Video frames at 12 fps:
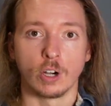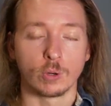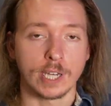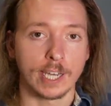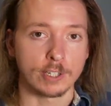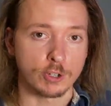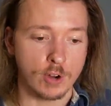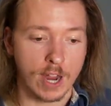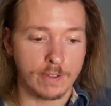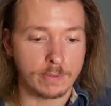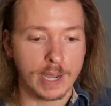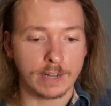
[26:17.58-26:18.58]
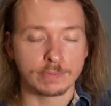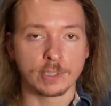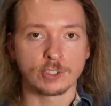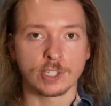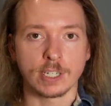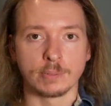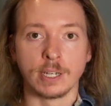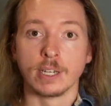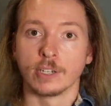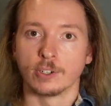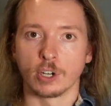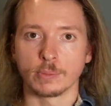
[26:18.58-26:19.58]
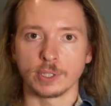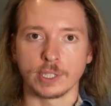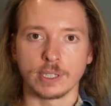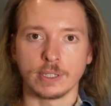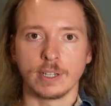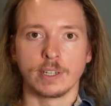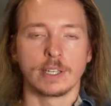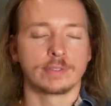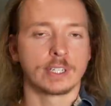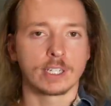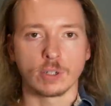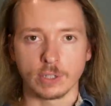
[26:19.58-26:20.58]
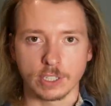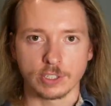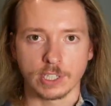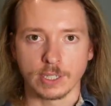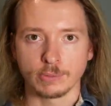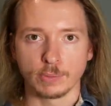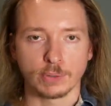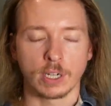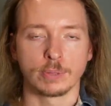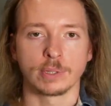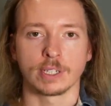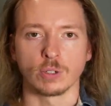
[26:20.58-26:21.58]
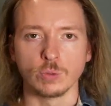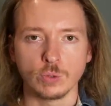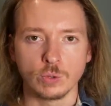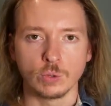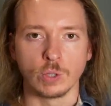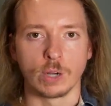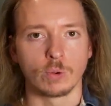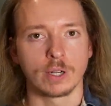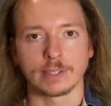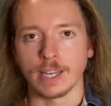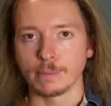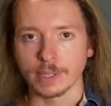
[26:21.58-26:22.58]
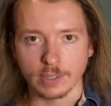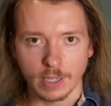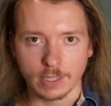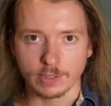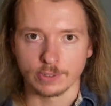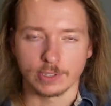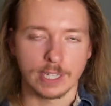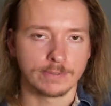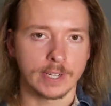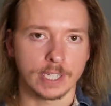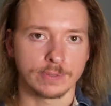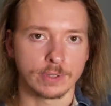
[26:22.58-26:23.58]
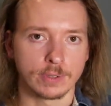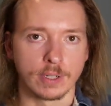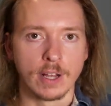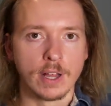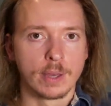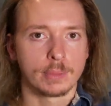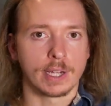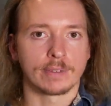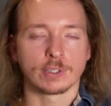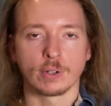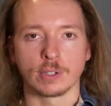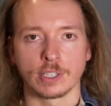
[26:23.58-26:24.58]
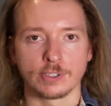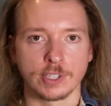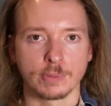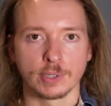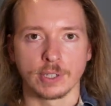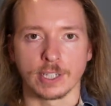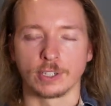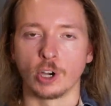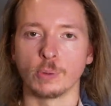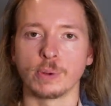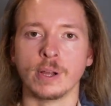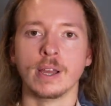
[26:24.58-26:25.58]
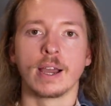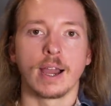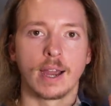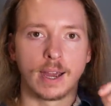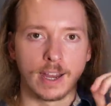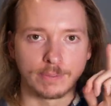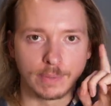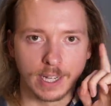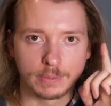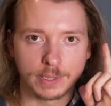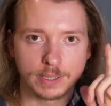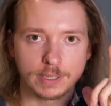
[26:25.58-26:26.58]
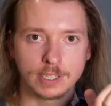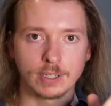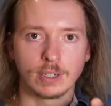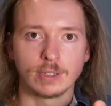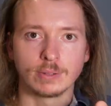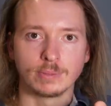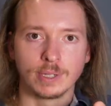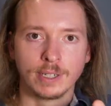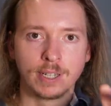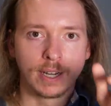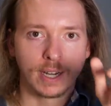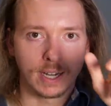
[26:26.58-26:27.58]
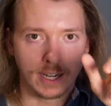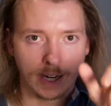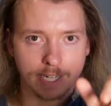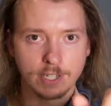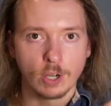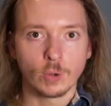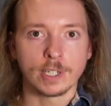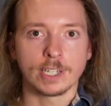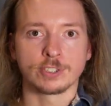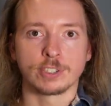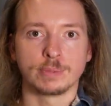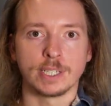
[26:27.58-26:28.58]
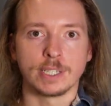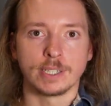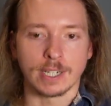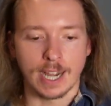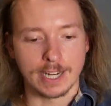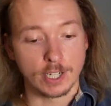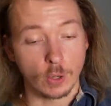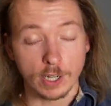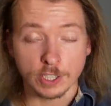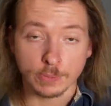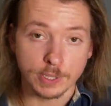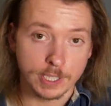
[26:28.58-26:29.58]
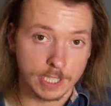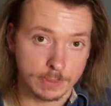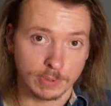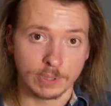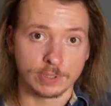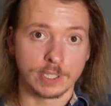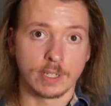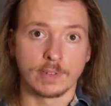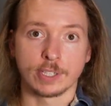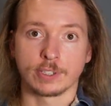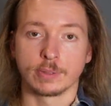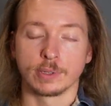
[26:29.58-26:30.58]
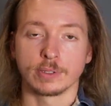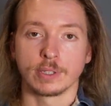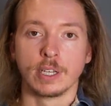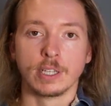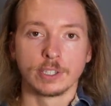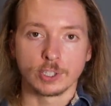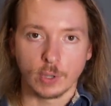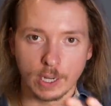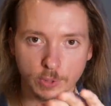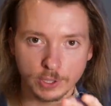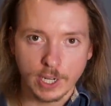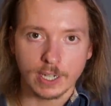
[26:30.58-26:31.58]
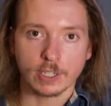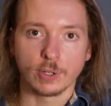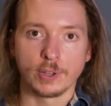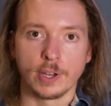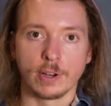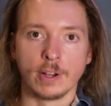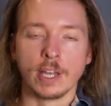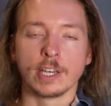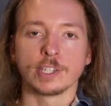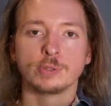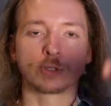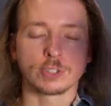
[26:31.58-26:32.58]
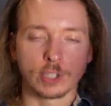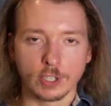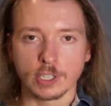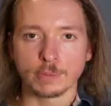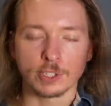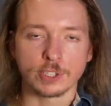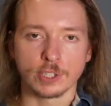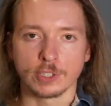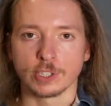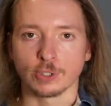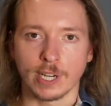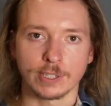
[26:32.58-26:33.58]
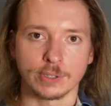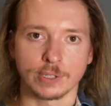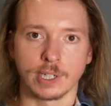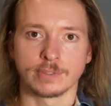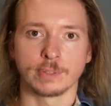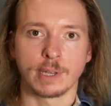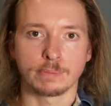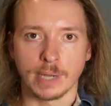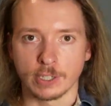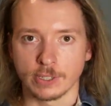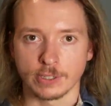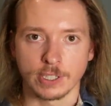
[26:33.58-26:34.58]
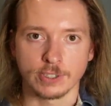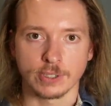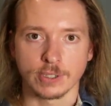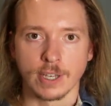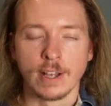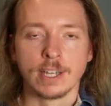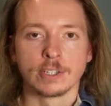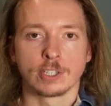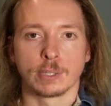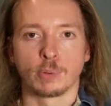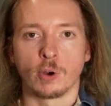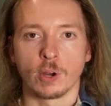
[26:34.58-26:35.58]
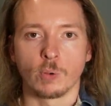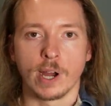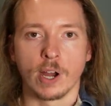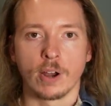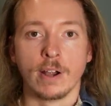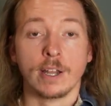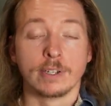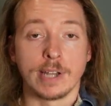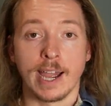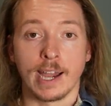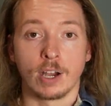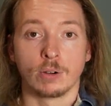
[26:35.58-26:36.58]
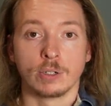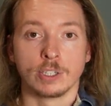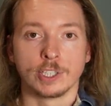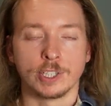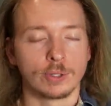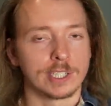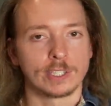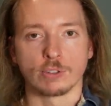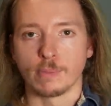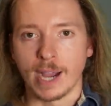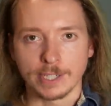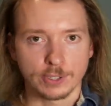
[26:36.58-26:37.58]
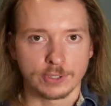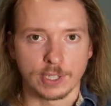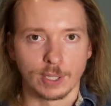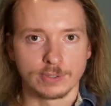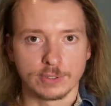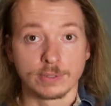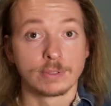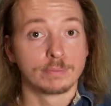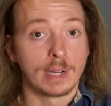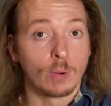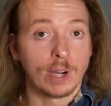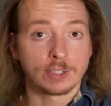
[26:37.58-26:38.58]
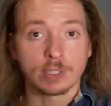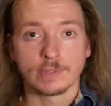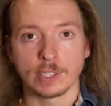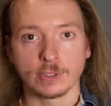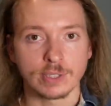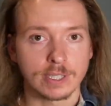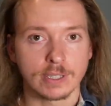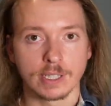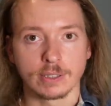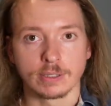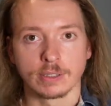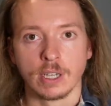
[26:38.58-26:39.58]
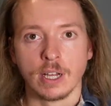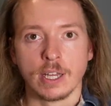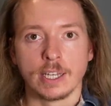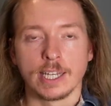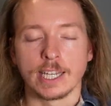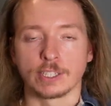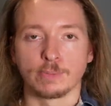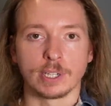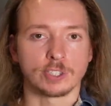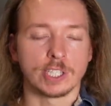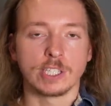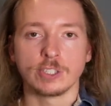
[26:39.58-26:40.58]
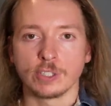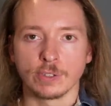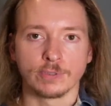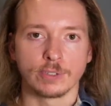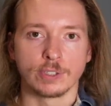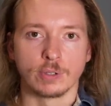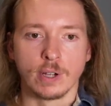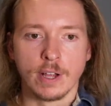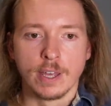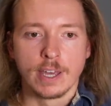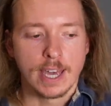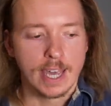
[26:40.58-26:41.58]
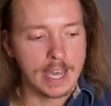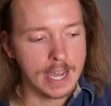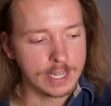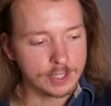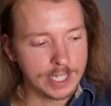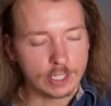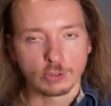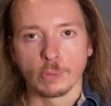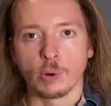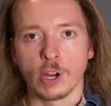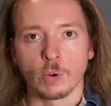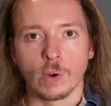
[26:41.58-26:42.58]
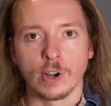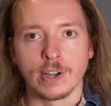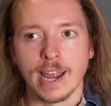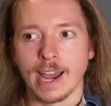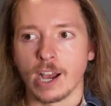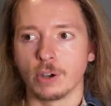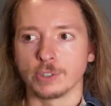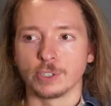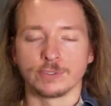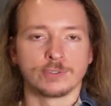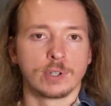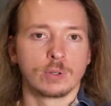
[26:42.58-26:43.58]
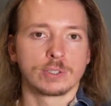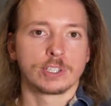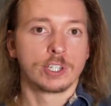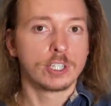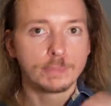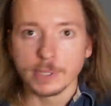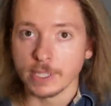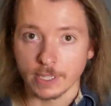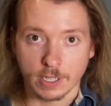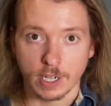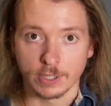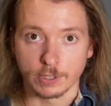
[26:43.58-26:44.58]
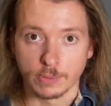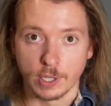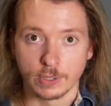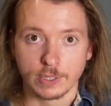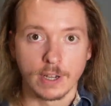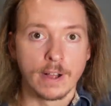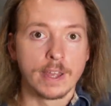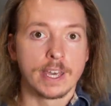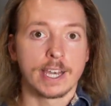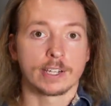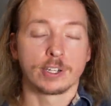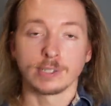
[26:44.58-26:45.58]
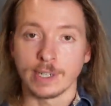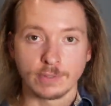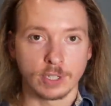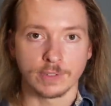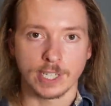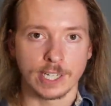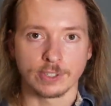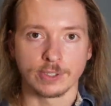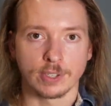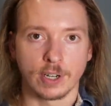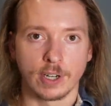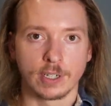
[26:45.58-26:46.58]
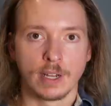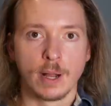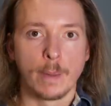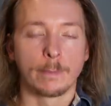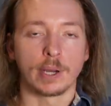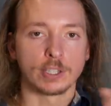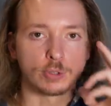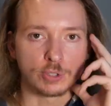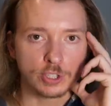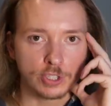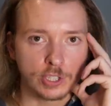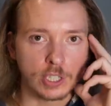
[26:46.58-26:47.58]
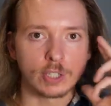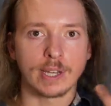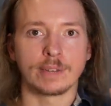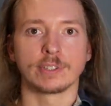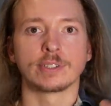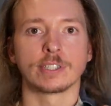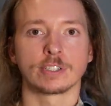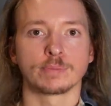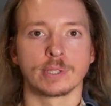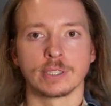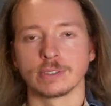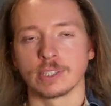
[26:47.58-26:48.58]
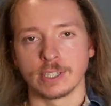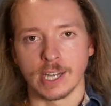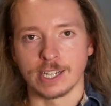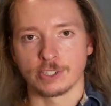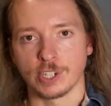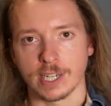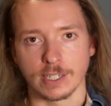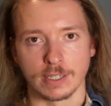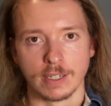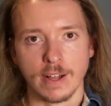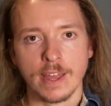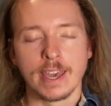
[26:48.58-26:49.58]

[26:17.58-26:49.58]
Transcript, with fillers: Okay, you're driving back from the gym. Normally, if you didn't go to the gym, you'd probably be like, ooh, I want that McDonald's or that fast food. But after going to the gym, you're like, nope, I have my meal at home. I know what I should be eating. I know I should be eating the protein and vegetables, so I will not go there. You slowly but surely train yourself to make better decisions to the point where now you don't need to remind yourself by watching videos like this. It's much easier for you. And you get to a point where now your phone could be in color mode, it could have notifications on, but you still have the discipline to not check it.